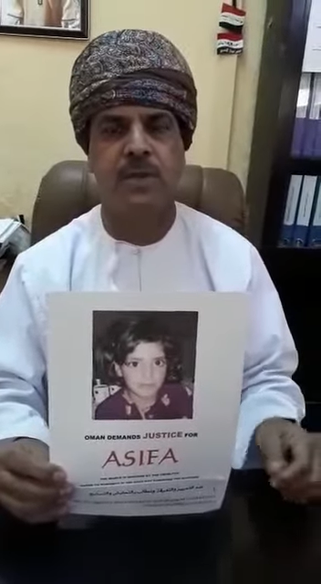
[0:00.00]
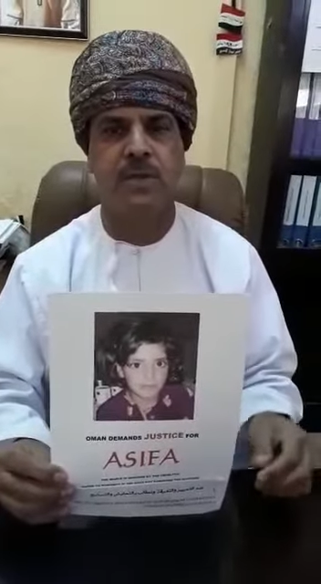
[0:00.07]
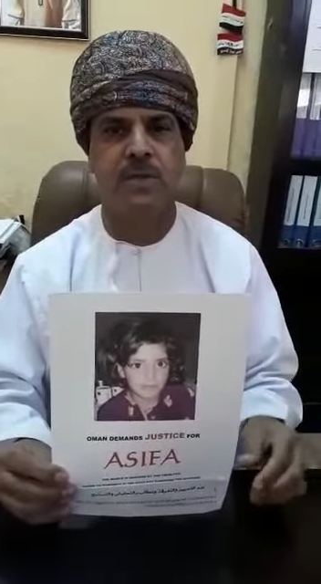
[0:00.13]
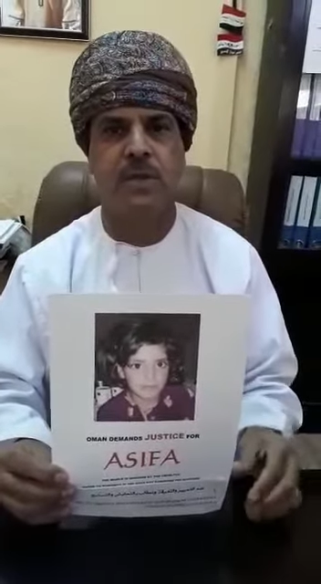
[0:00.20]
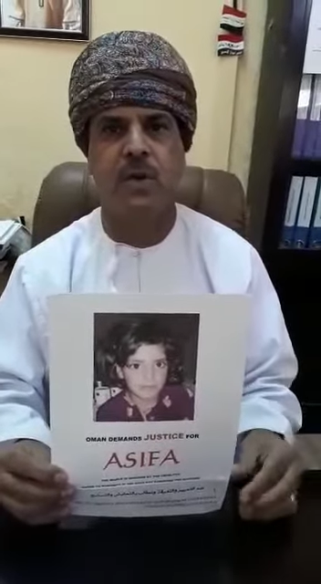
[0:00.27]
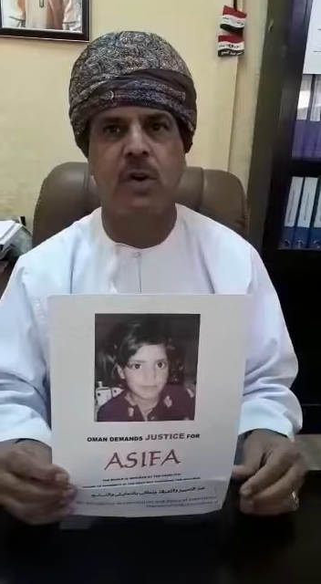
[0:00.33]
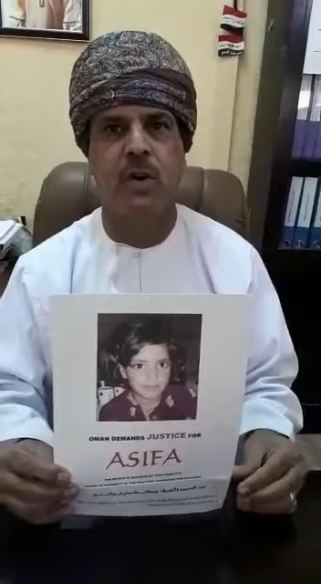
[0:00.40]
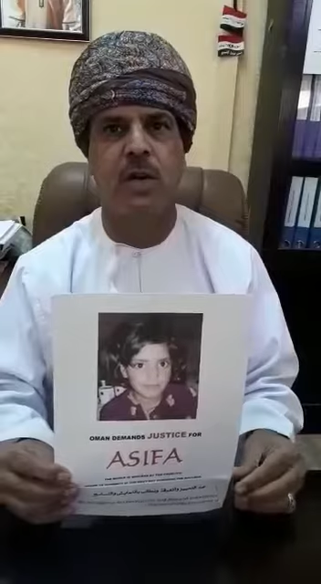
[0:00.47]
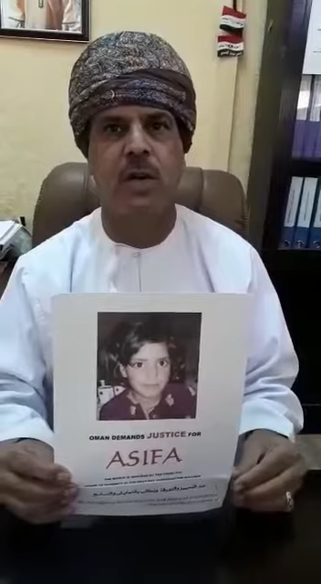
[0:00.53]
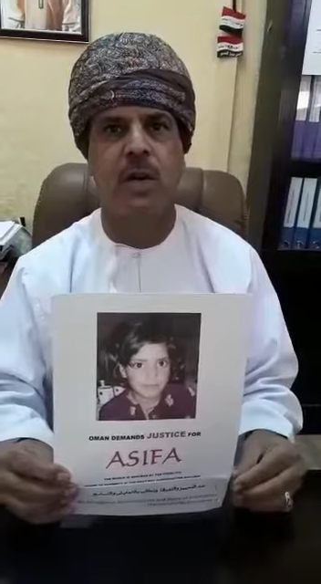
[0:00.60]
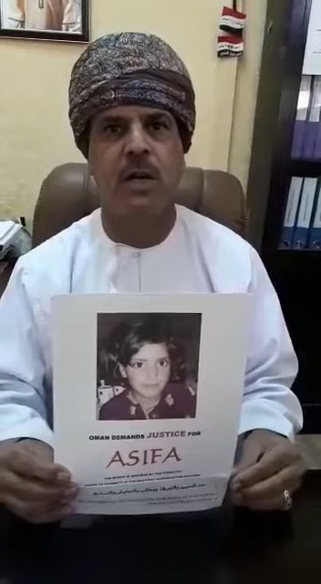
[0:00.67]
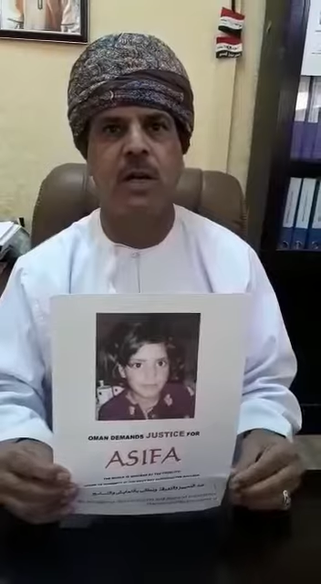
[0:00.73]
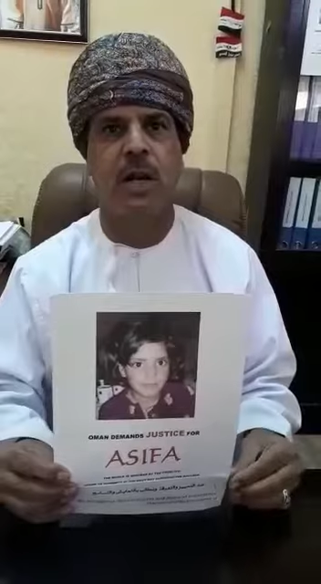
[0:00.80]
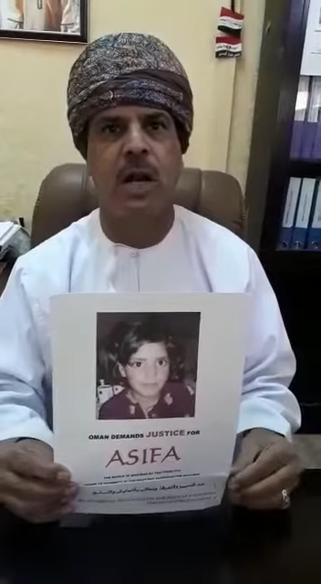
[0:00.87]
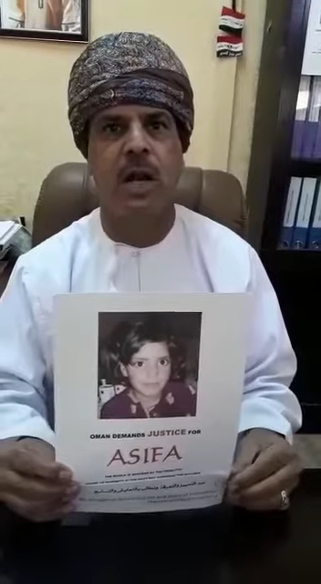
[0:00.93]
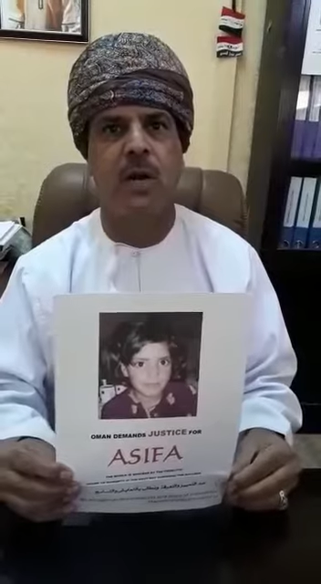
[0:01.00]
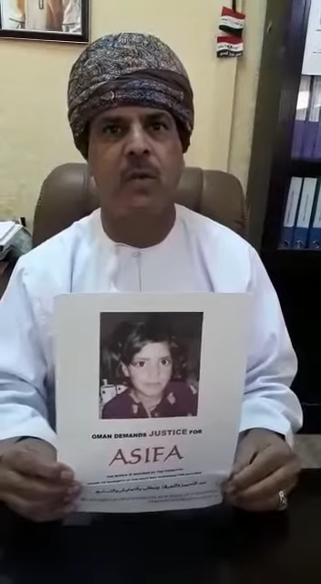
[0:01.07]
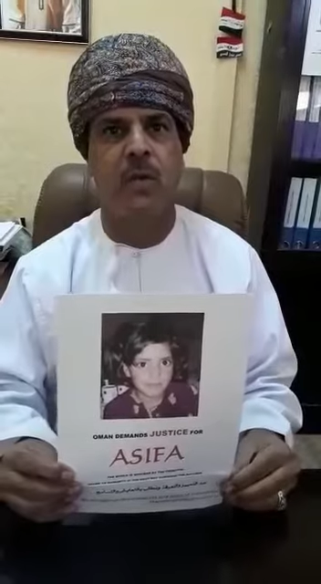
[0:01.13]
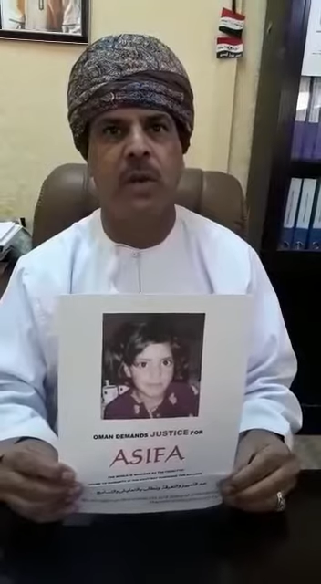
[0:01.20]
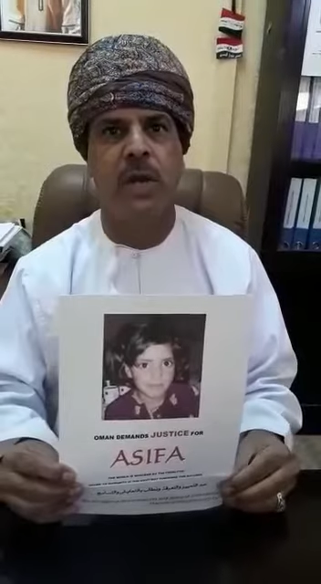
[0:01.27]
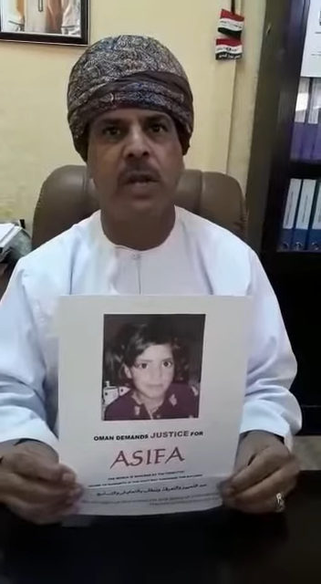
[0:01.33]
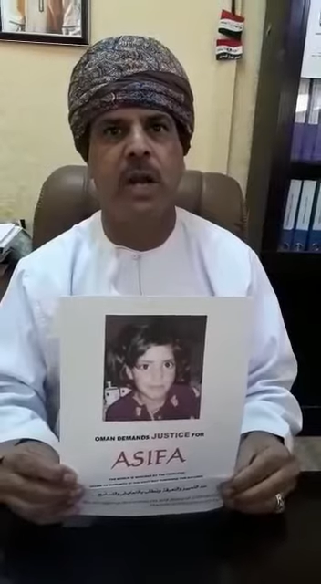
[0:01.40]
So
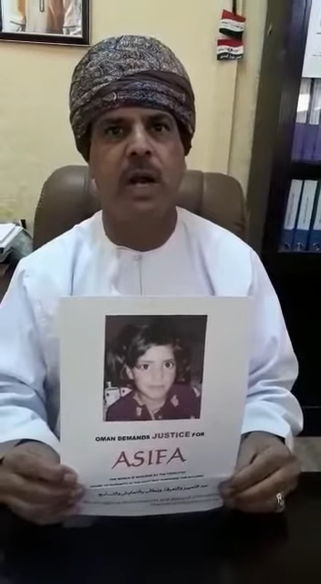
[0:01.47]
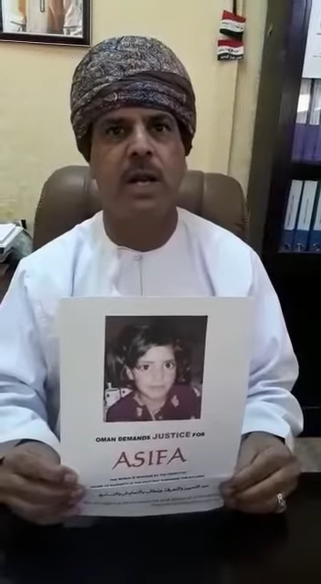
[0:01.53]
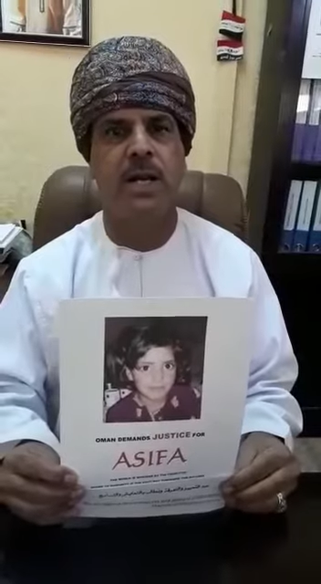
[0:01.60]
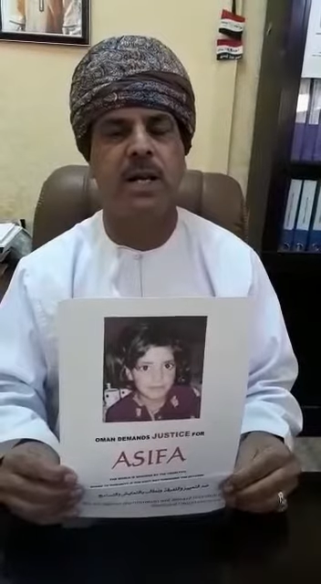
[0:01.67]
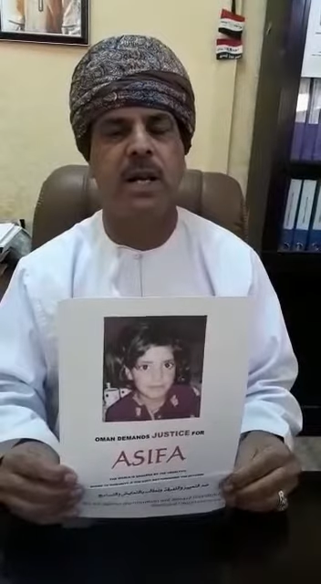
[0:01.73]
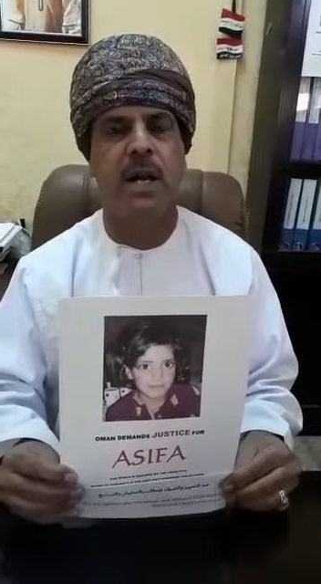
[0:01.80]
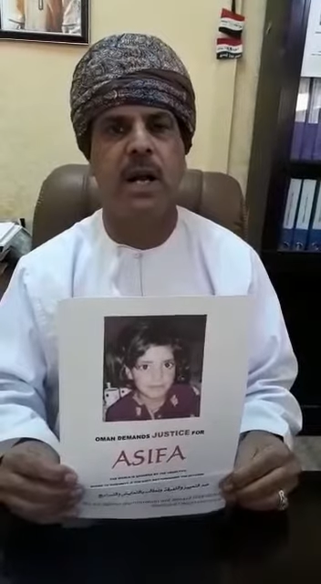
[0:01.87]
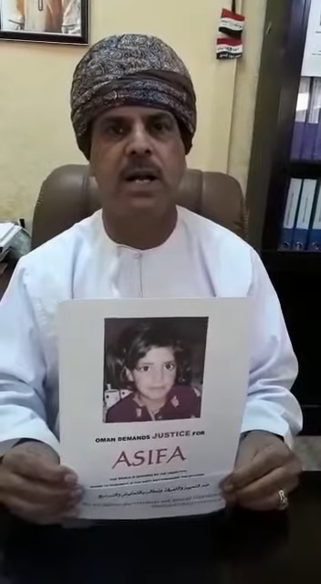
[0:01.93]
we are